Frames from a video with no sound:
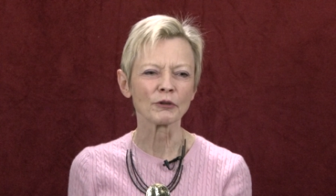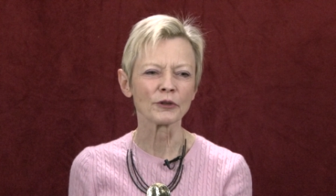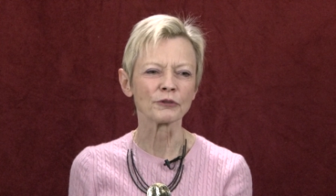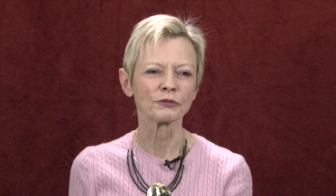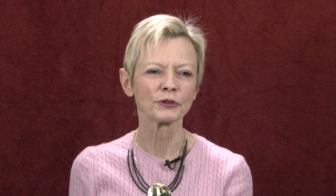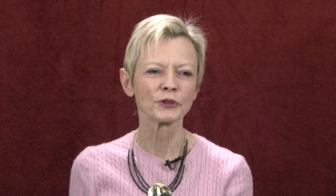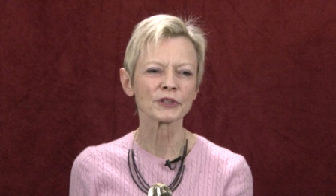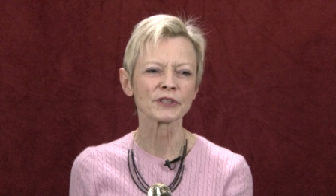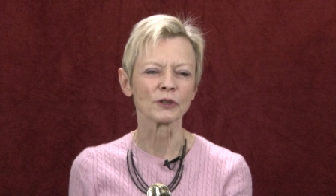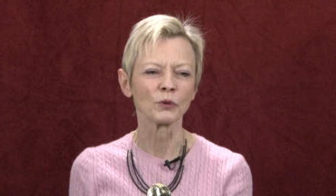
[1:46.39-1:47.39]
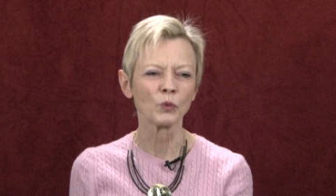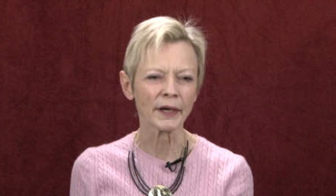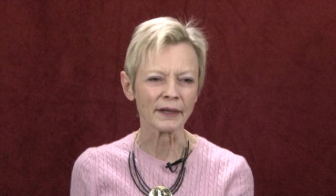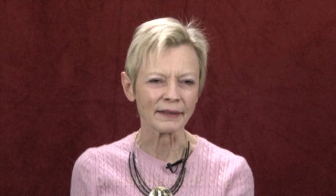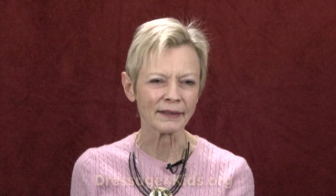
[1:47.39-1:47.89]
the force
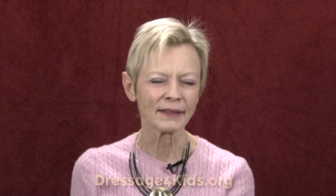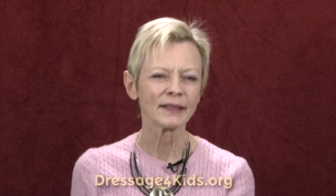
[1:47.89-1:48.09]
away,